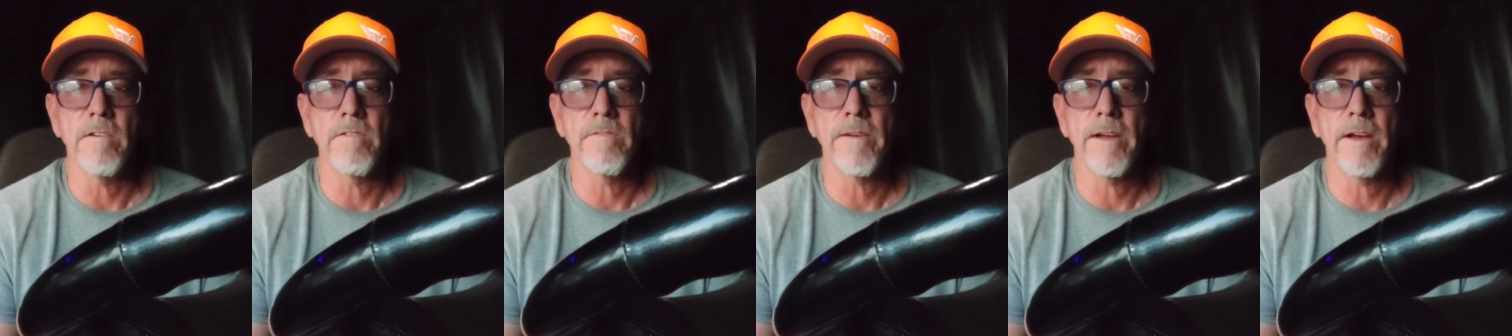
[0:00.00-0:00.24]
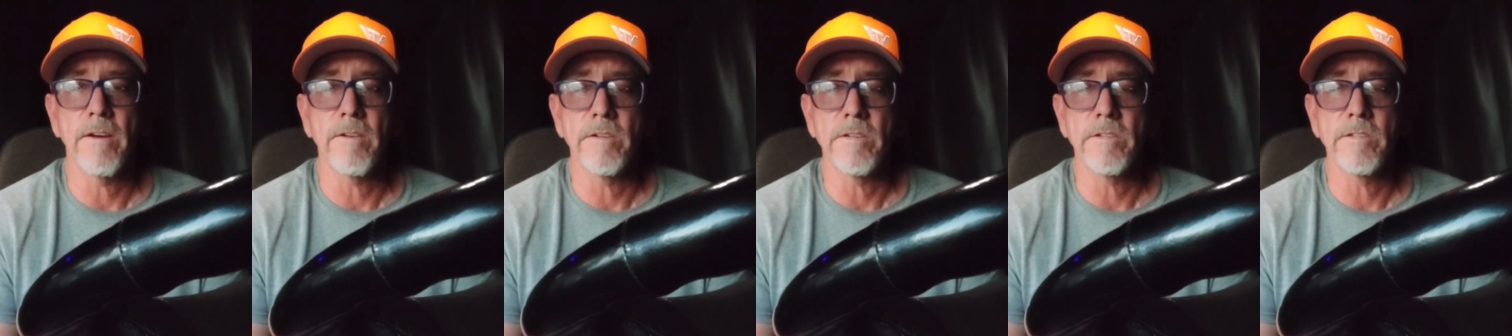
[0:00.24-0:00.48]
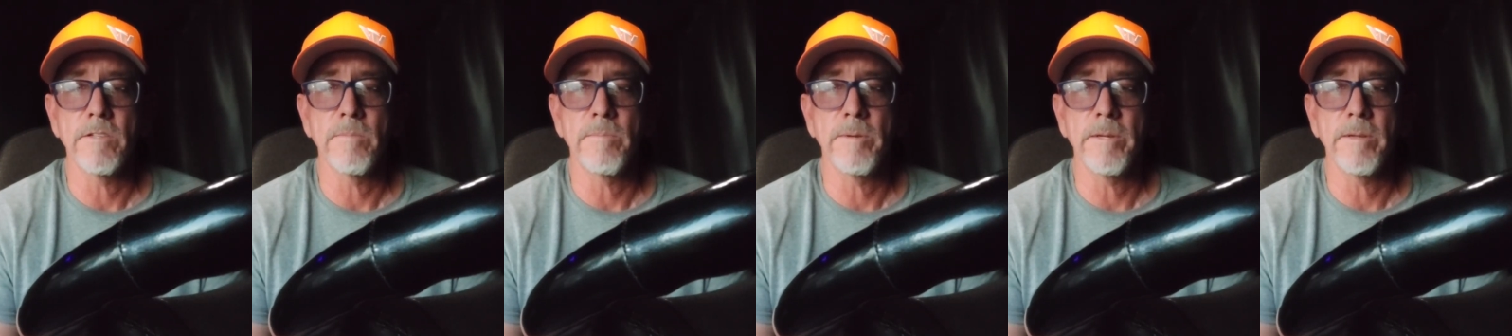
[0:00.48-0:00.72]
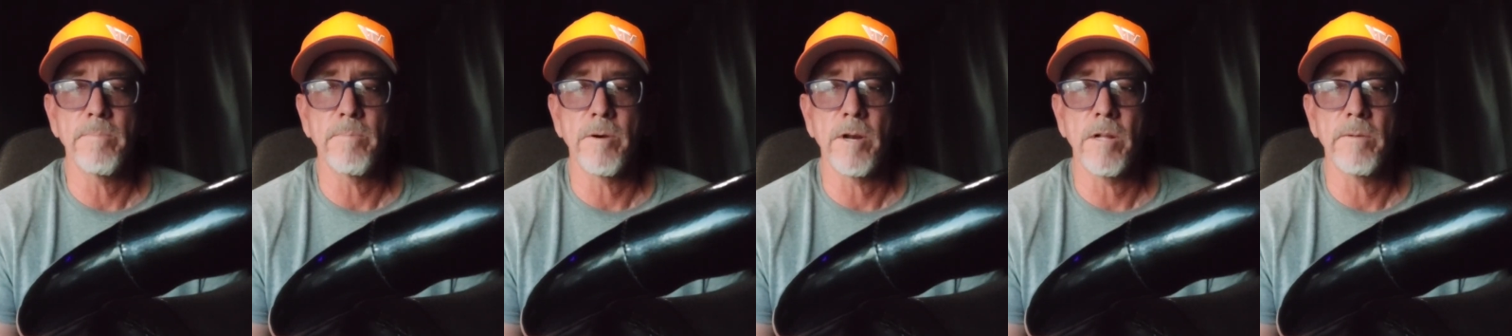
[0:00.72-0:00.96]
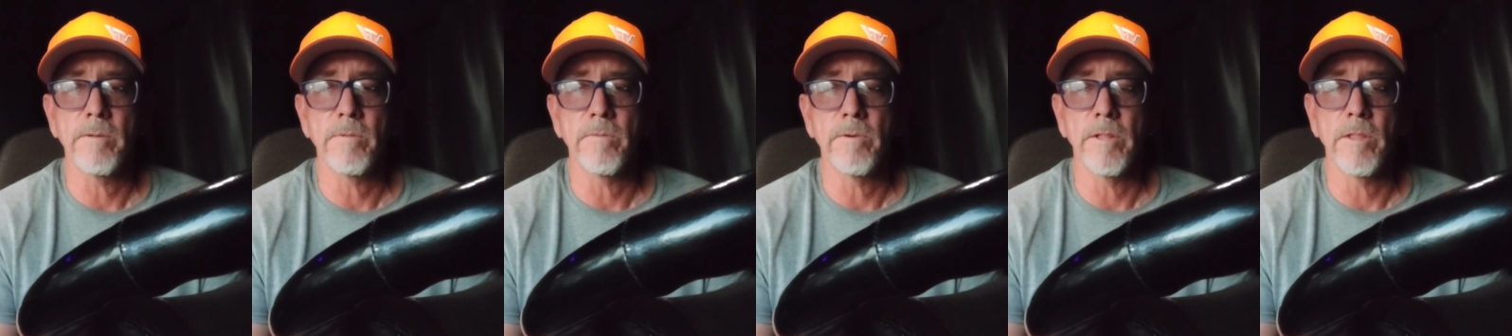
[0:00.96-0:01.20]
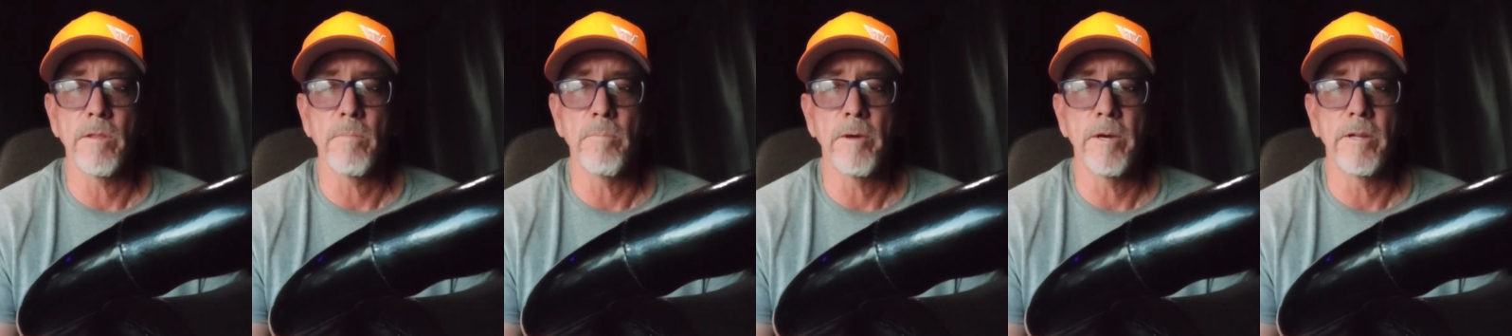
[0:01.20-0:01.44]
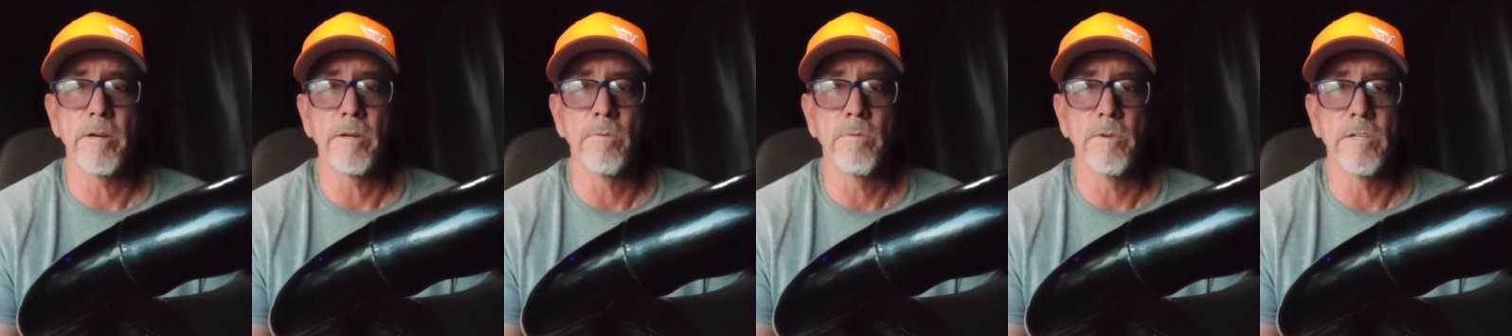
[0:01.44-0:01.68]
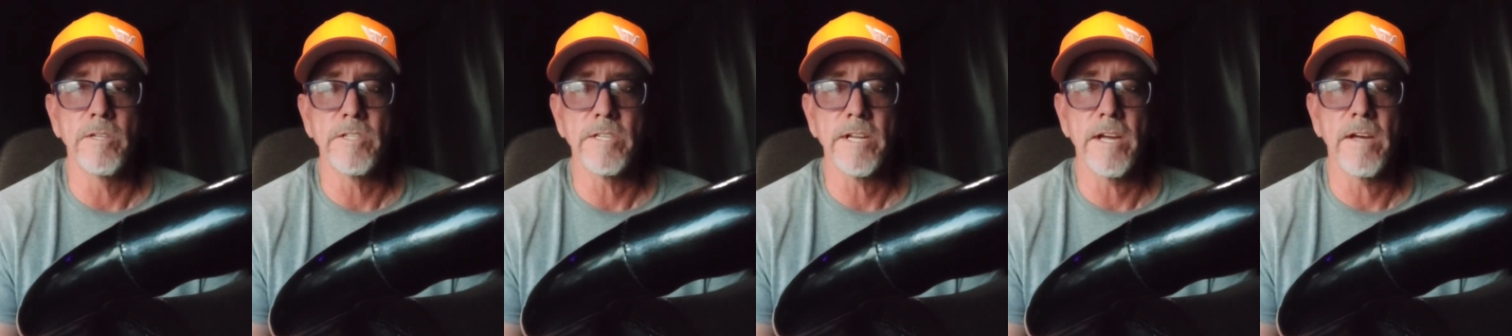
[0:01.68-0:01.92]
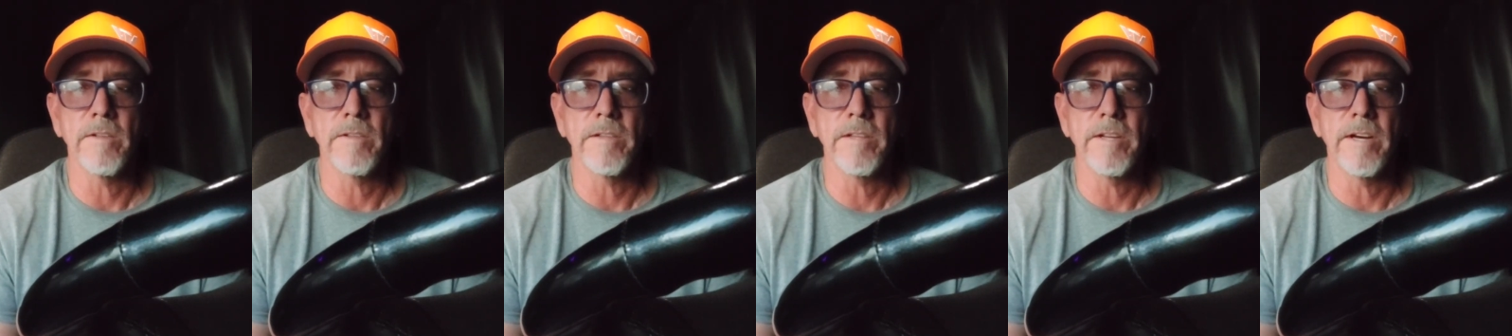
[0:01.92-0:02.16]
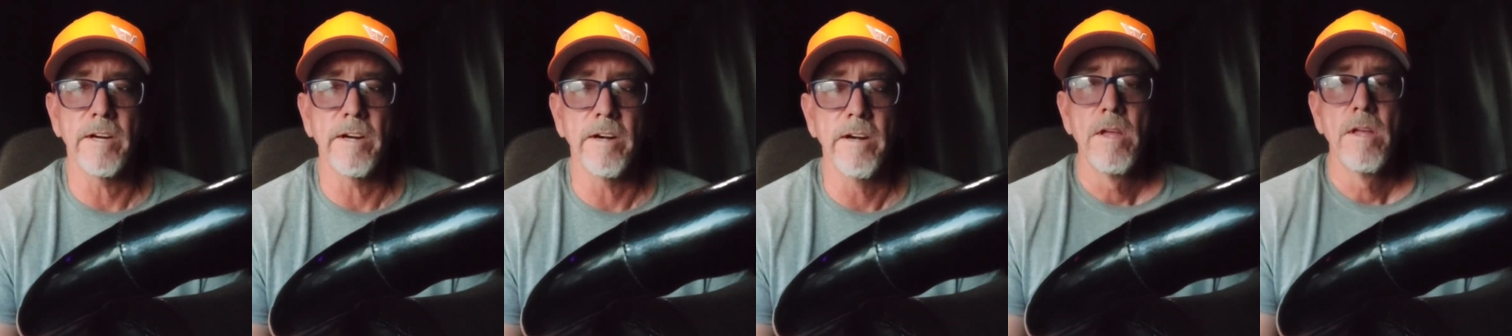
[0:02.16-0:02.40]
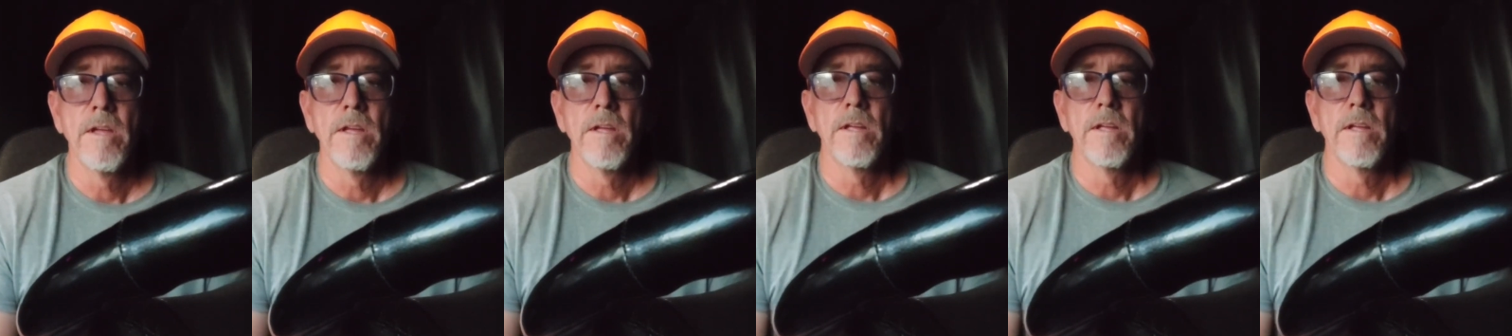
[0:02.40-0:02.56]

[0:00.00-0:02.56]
I found it to be probably one of the better ones out there.